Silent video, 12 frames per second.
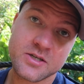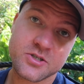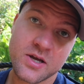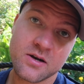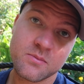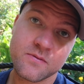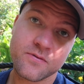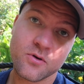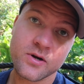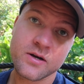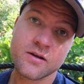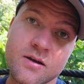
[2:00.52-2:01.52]
my channel
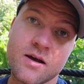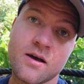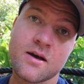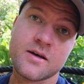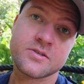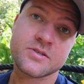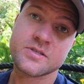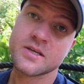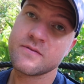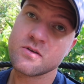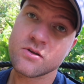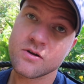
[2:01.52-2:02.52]
before, uh, just to
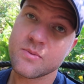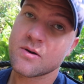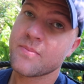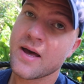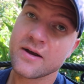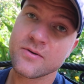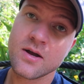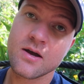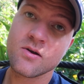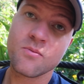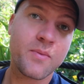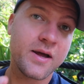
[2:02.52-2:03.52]
give you a little bit of
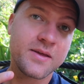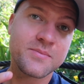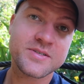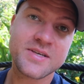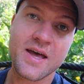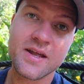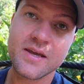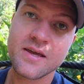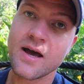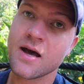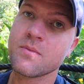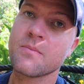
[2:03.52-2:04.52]
background, my name is
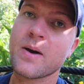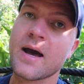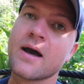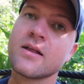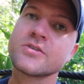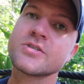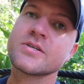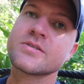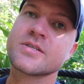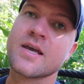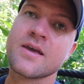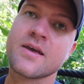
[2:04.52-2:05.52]
Eddie, I'm a
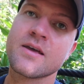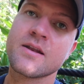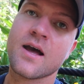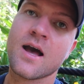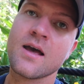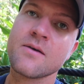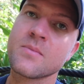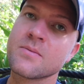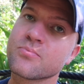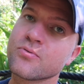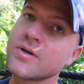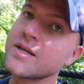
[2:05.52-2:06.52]
biologist, and I am a
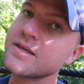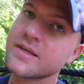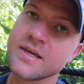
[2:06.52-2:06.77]
pretty